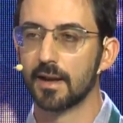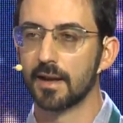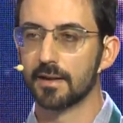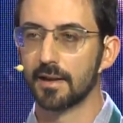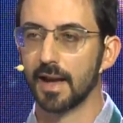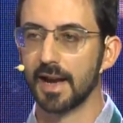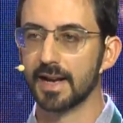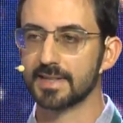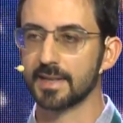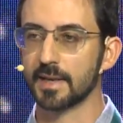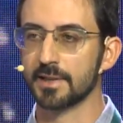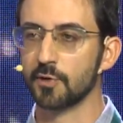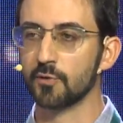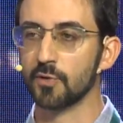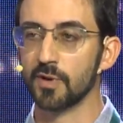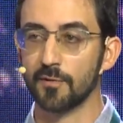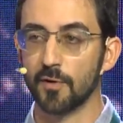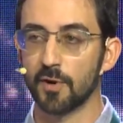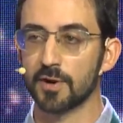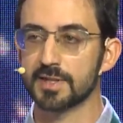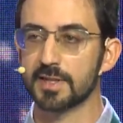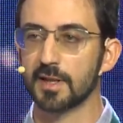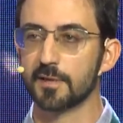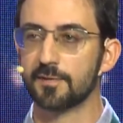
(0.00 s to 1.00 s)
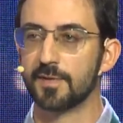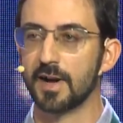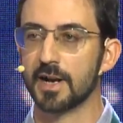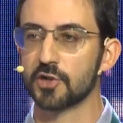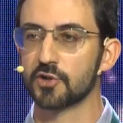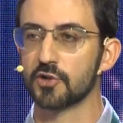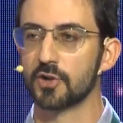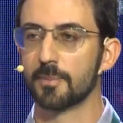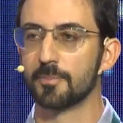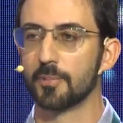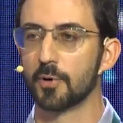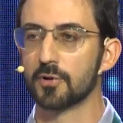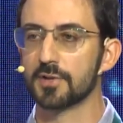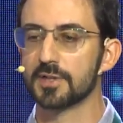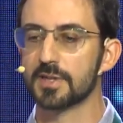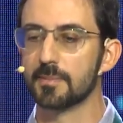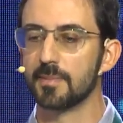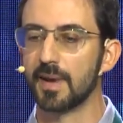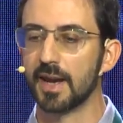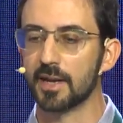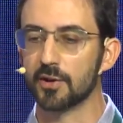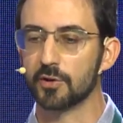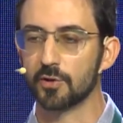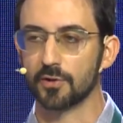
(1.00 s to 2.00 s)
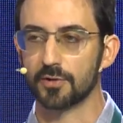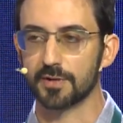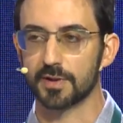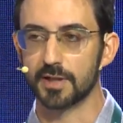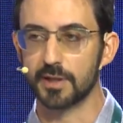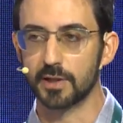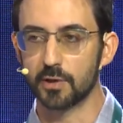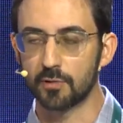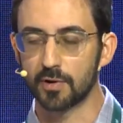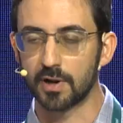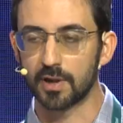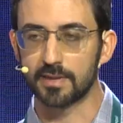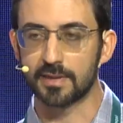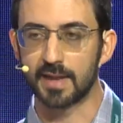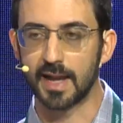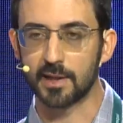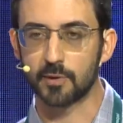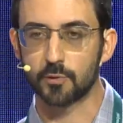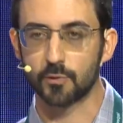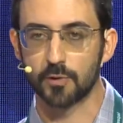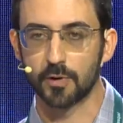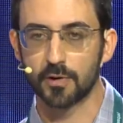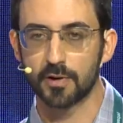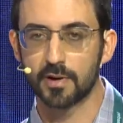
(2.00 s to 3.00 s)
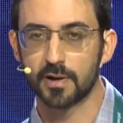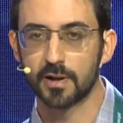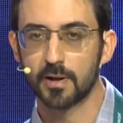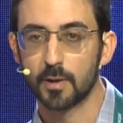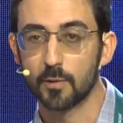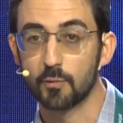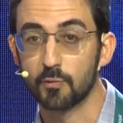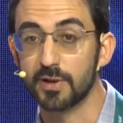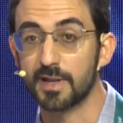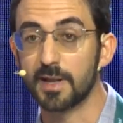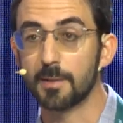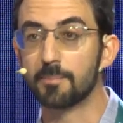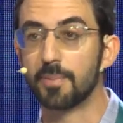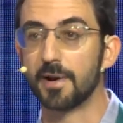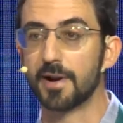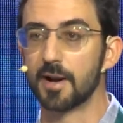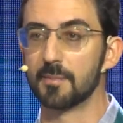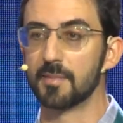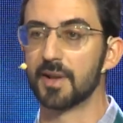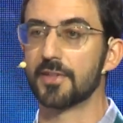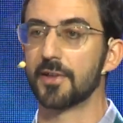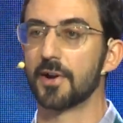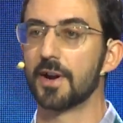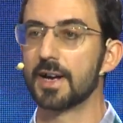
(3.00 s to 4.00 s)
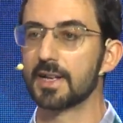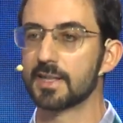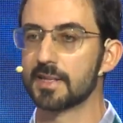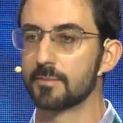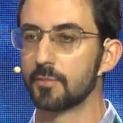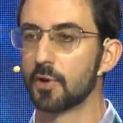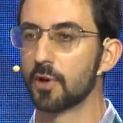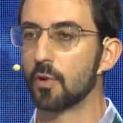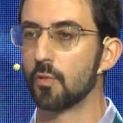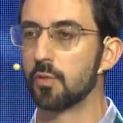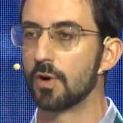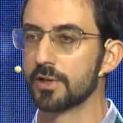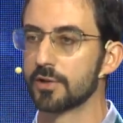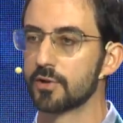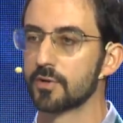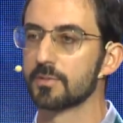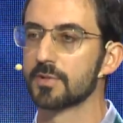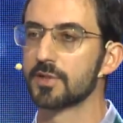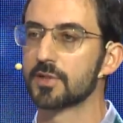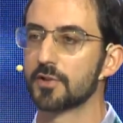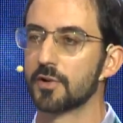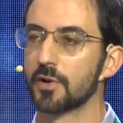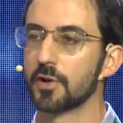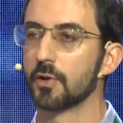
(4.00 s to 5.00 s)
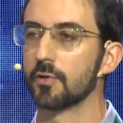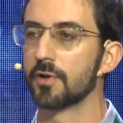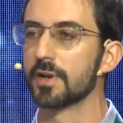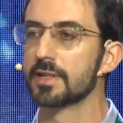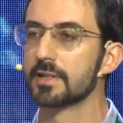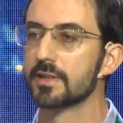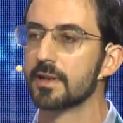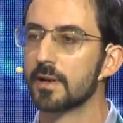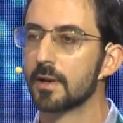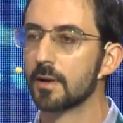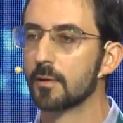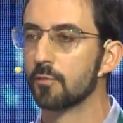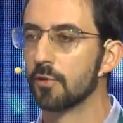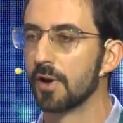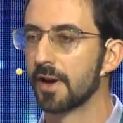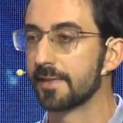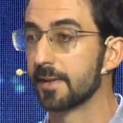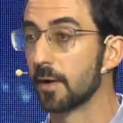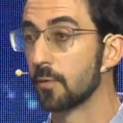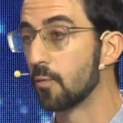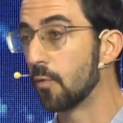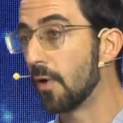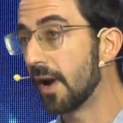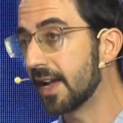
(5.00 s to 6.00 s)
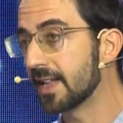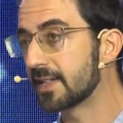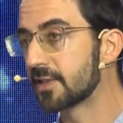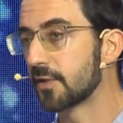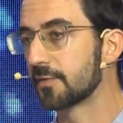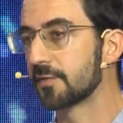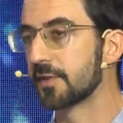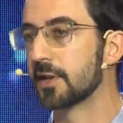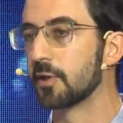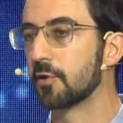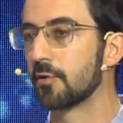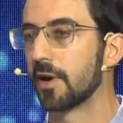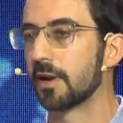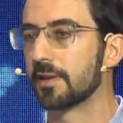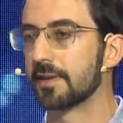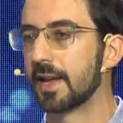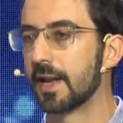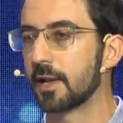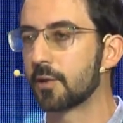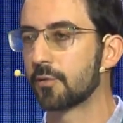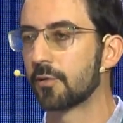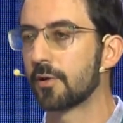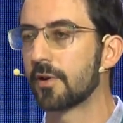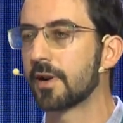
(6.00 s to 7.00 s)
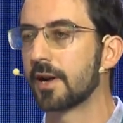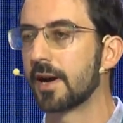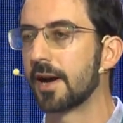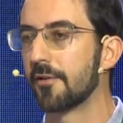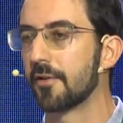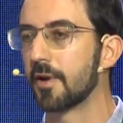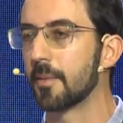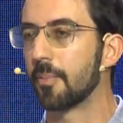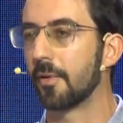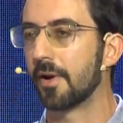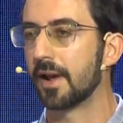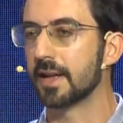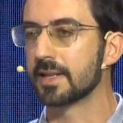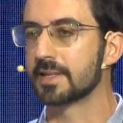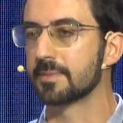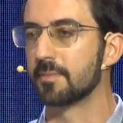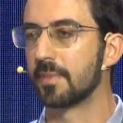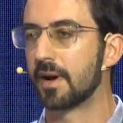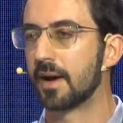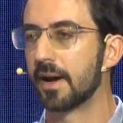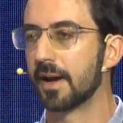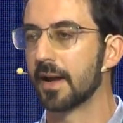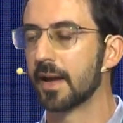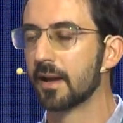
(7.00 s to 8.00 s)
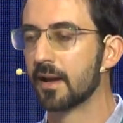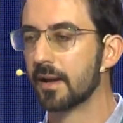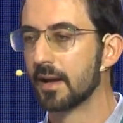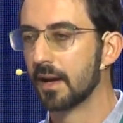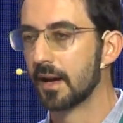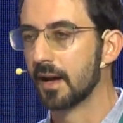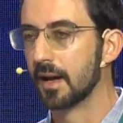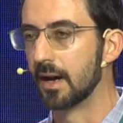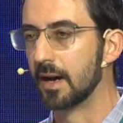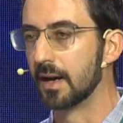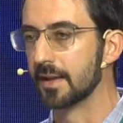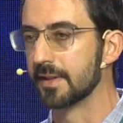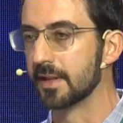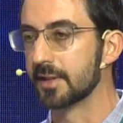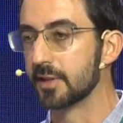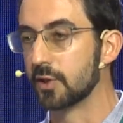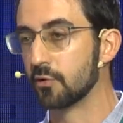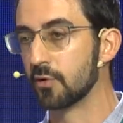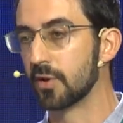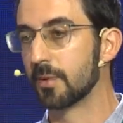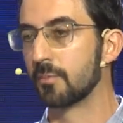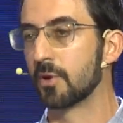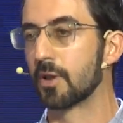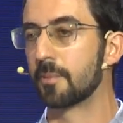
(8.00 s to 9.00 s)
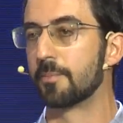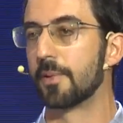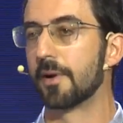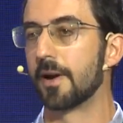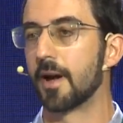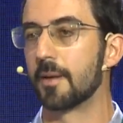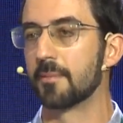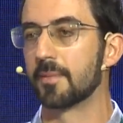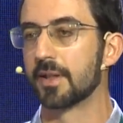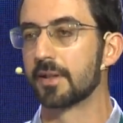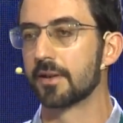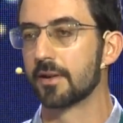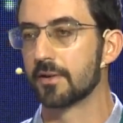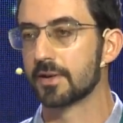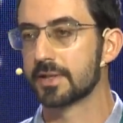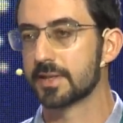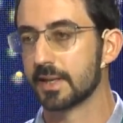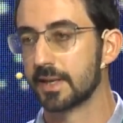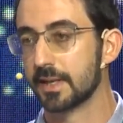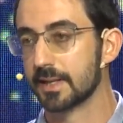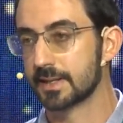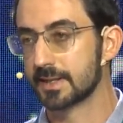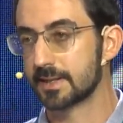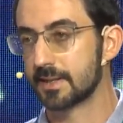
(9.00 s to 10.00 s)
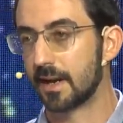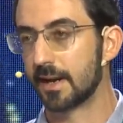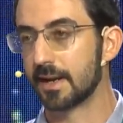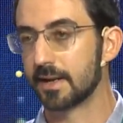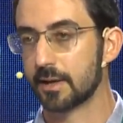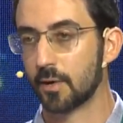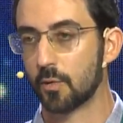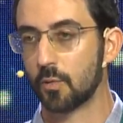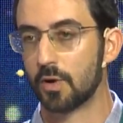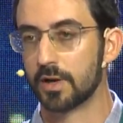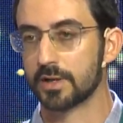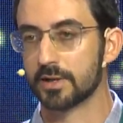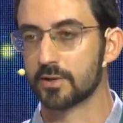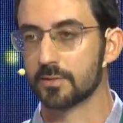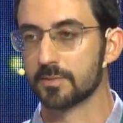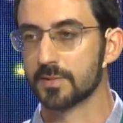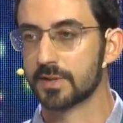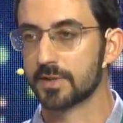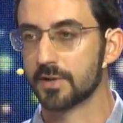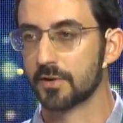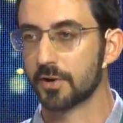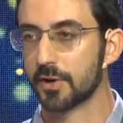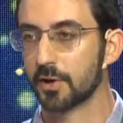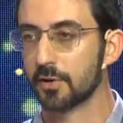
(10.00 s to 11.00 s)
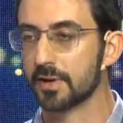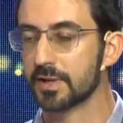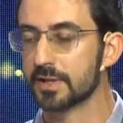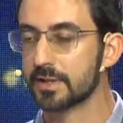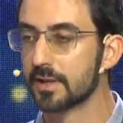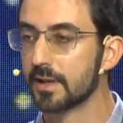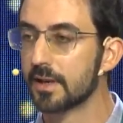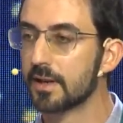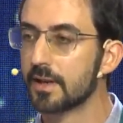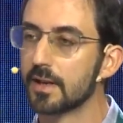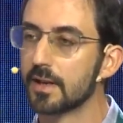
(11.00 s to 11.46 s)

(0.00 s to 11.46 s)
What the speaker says: as a universal function approximator, the neural network with a parameterizable quantum circuit, where the weights of the neural network are replaced by the tunable parameters inside the quantum circuit.